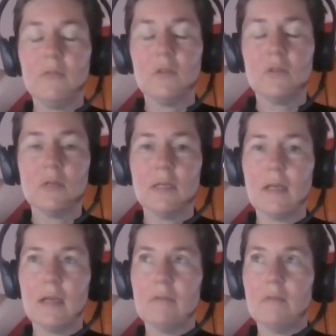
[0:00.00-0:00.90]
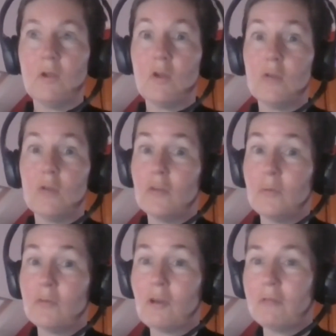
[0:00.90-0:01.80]
doing a review to do with
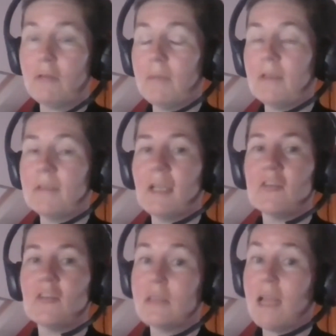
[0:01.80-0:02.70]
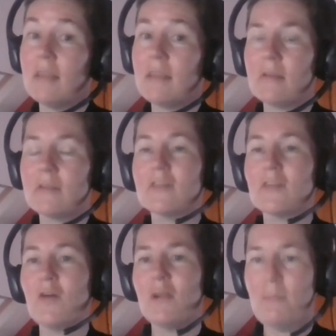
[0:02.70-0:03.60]
stroke rehabilitation, 10,000 is
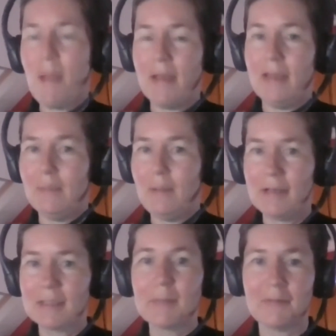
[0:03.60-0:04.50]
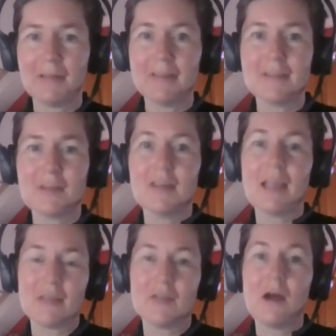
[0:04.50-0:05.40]
not very many in my experience. So
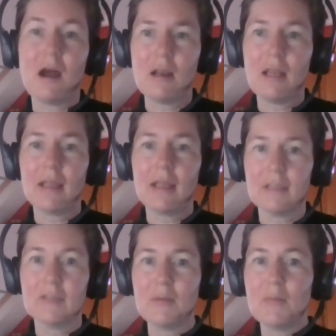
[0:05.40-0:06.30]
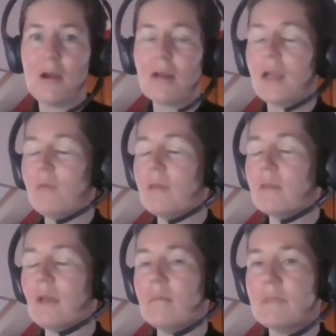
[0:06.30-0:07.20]
yes, you are likely to be working with
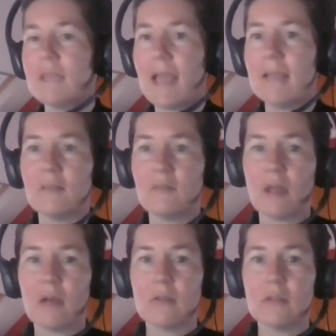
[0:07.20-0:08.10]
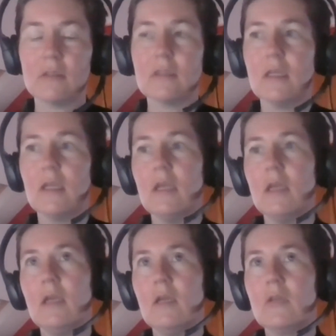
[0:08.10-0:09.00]
tens of thousands.
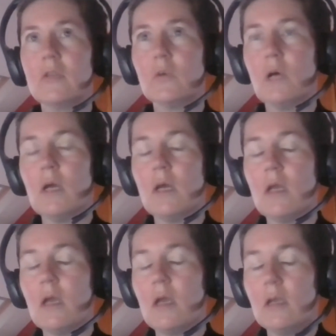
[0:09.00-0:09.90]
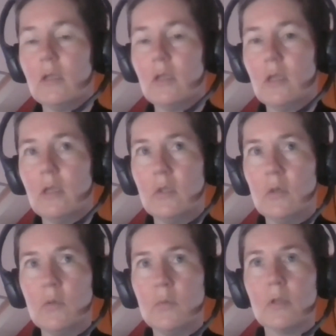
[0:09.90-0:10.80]
So
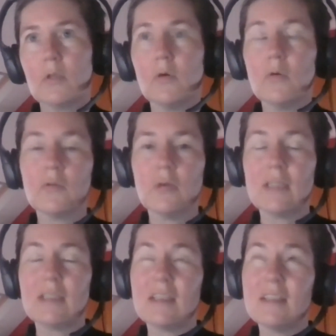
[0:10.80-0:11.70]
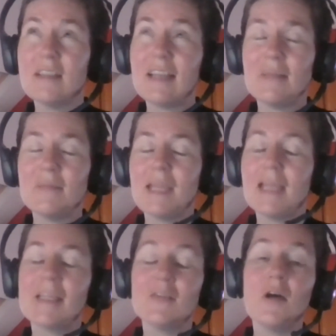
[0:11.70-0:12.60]
you will go through, it doesn't take,
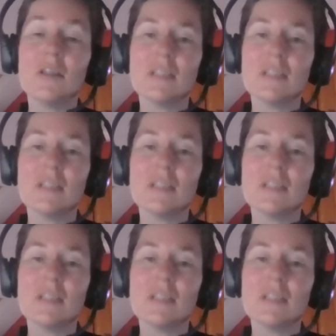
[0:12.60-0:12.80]
it's not